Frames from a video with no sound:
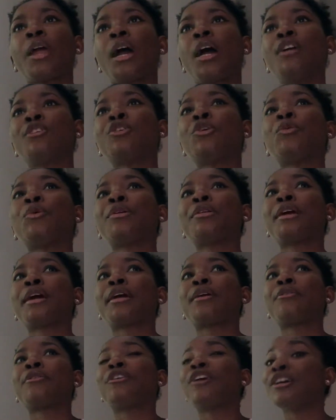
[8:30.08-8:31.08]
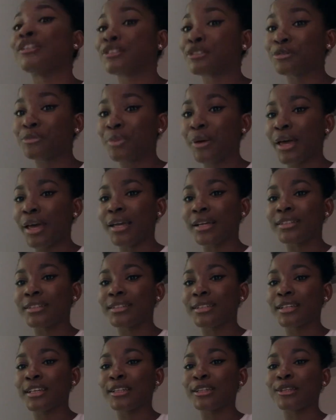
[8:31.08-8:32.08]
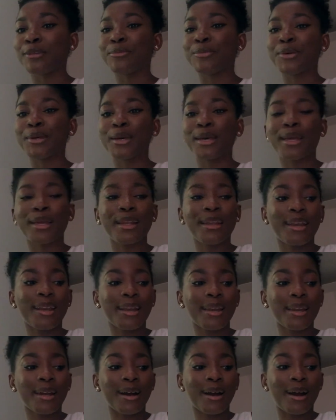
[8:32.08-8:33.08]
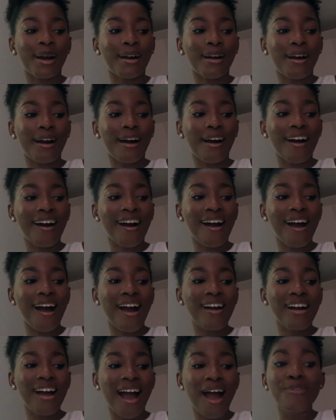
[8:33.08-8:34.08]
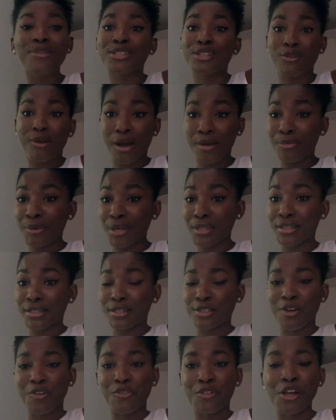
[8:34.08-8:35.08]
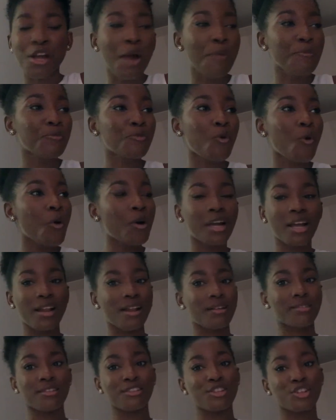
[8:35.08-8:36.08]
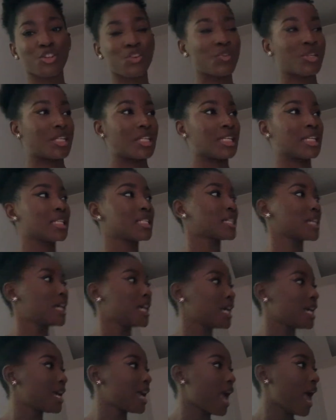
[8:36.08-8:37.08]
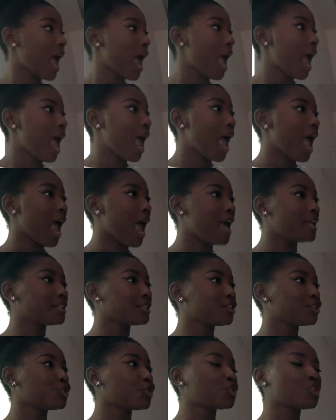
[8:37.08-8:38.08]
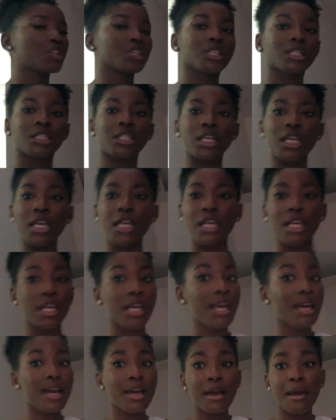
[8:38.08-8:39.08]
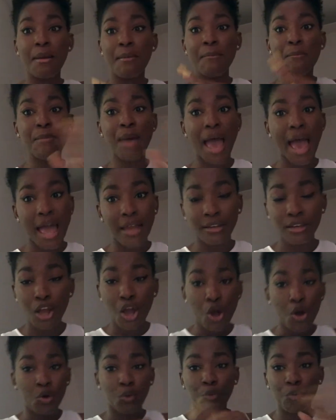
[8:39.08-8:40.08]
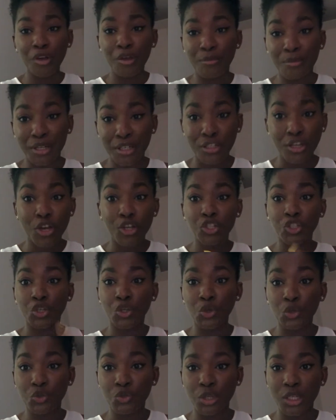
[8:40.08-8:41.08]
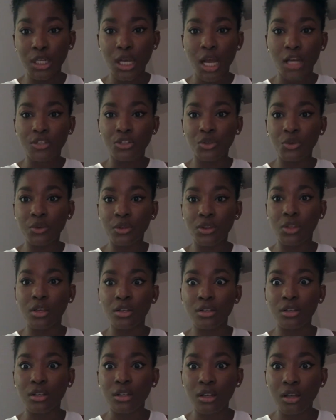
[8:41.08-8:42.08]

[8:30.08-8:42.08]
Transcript: So when I got to Page, in the beginning, I was quite pissed off. Like I'm walking on the street, and you just see men, women, children doing this.